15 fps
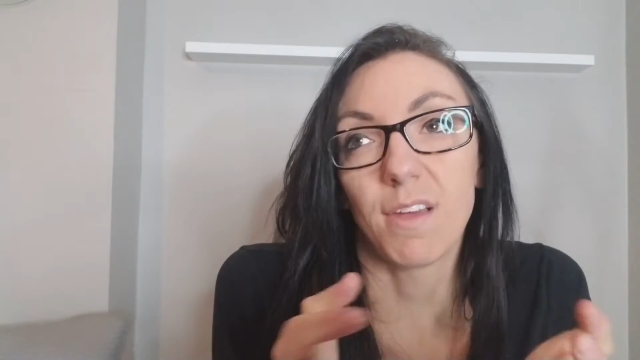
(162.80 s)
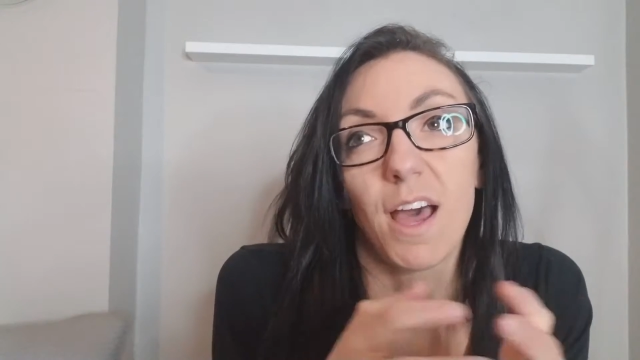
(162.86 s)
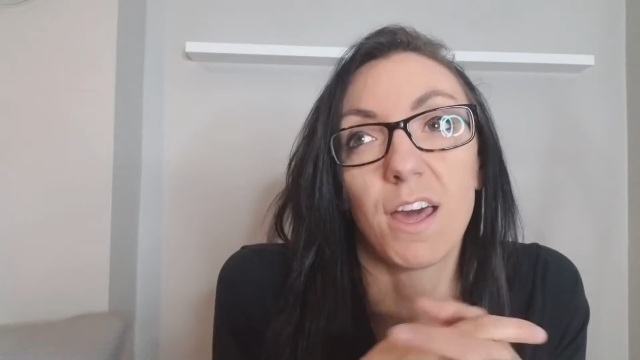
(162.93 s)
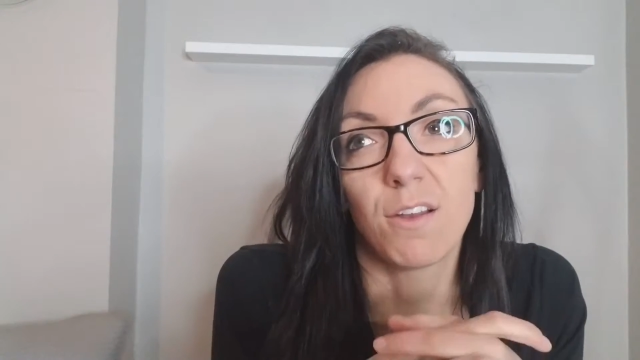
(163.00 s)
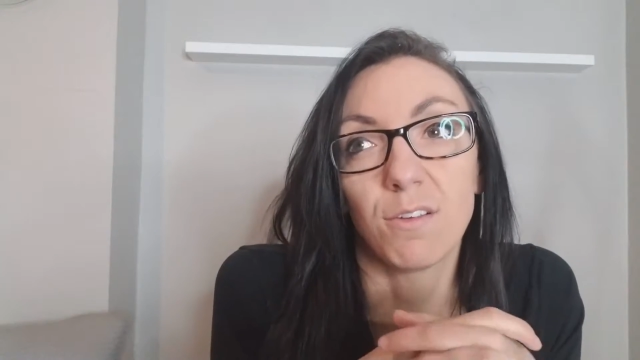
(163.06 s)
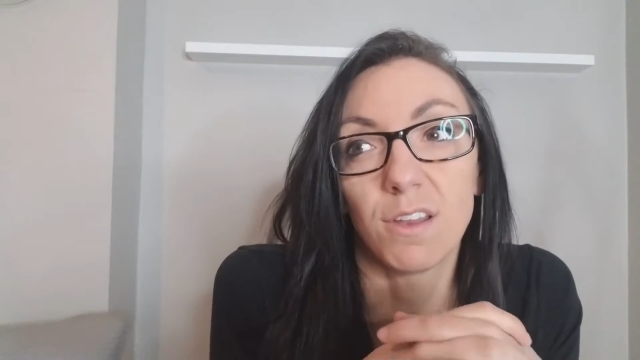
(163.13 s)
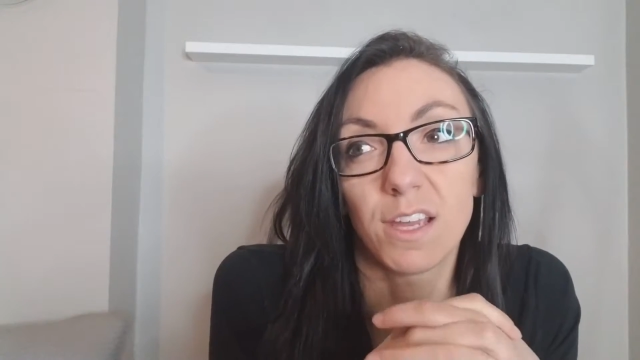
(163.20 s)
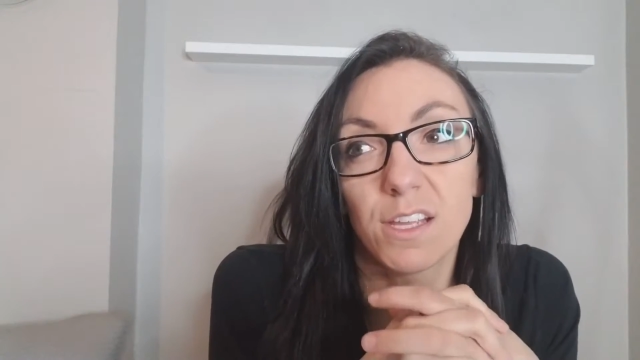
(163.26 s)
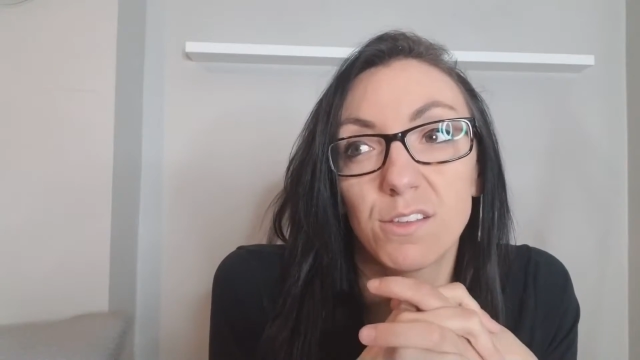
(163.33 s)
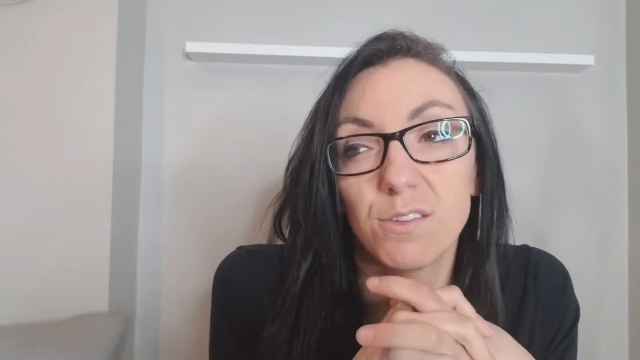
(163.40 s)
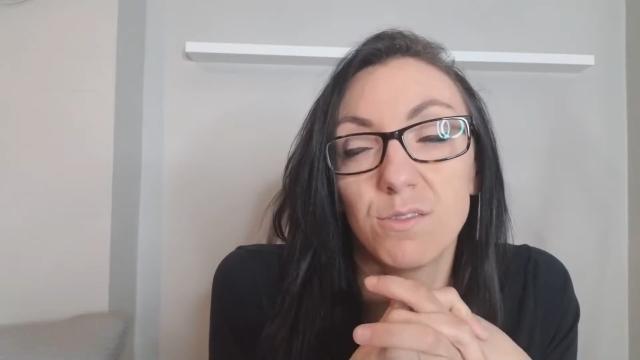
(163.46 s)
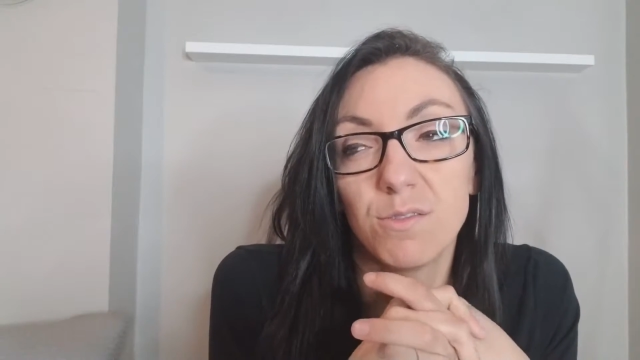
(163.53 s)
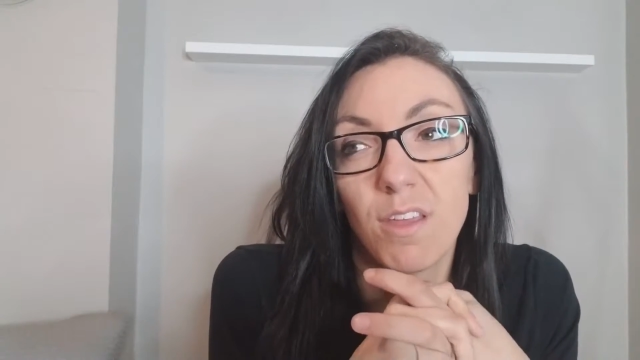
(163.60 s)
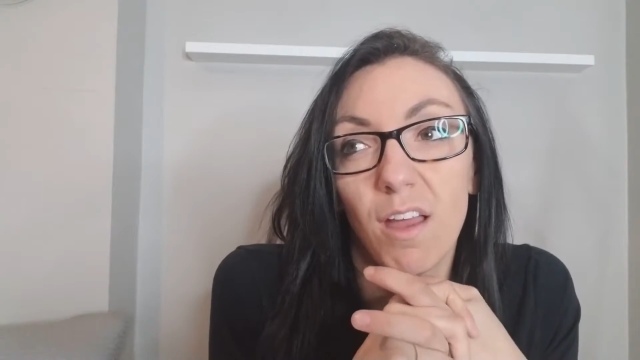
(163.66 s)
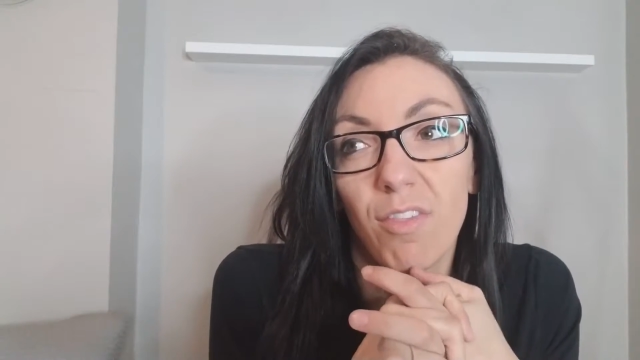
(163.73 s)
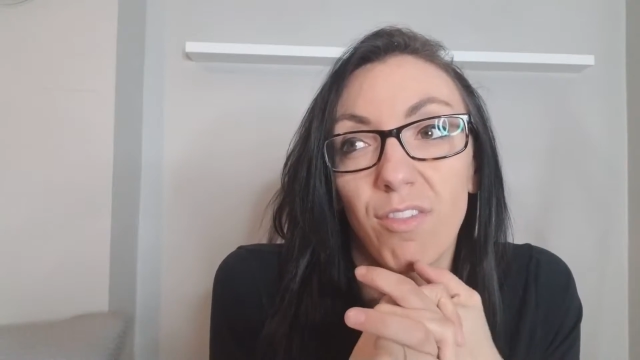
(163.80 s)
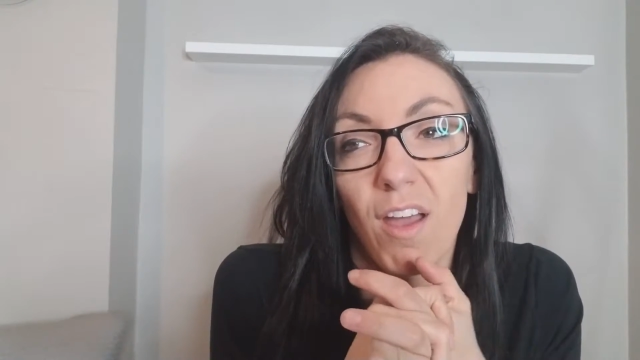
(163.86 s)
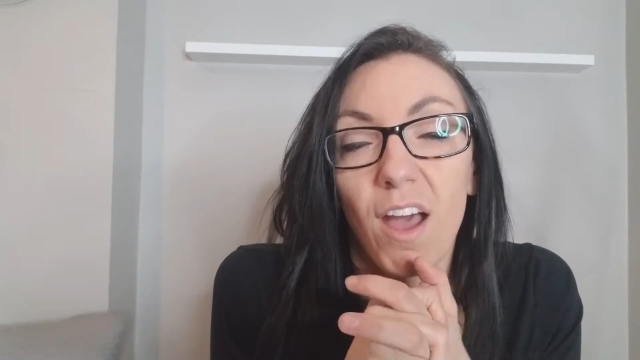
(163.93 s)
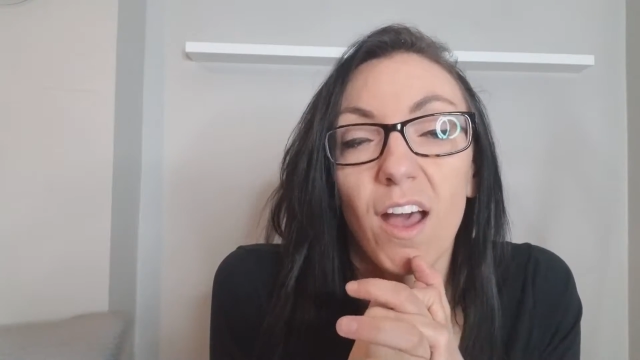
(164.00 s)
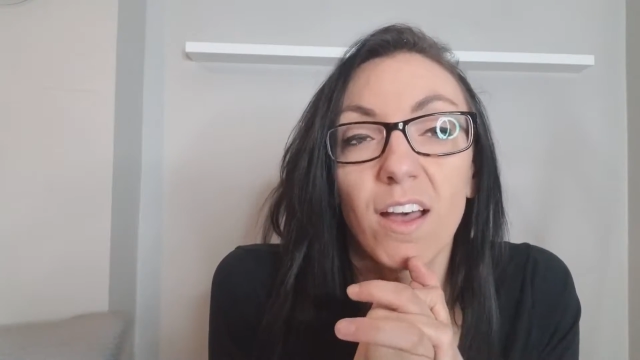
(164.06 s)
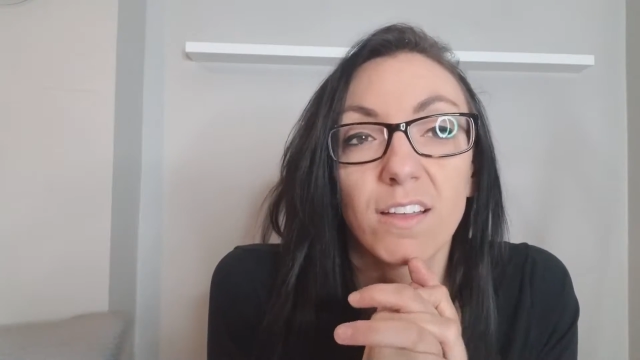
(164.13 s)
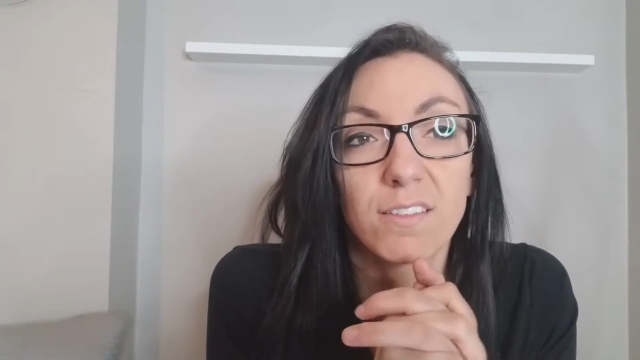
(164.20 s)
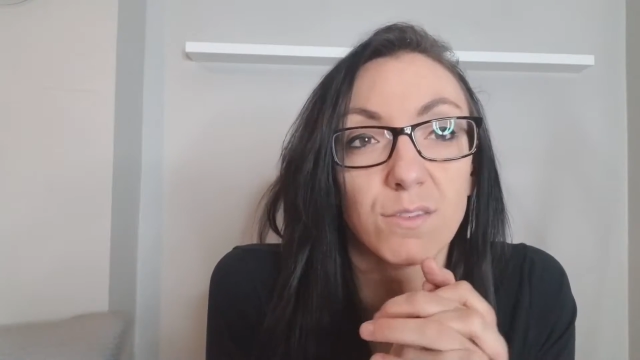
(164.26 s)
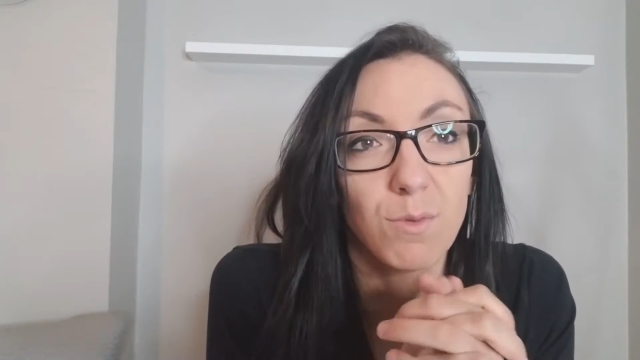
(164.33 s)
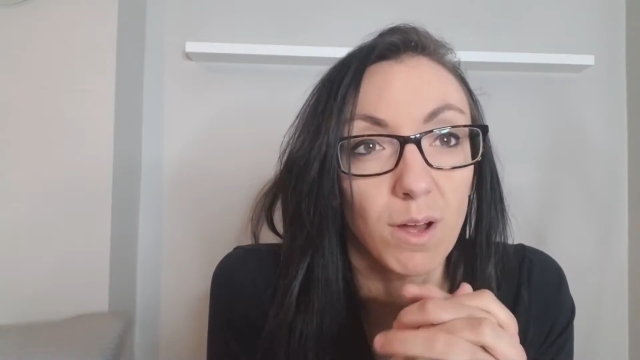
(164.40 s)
I don't like to do that task.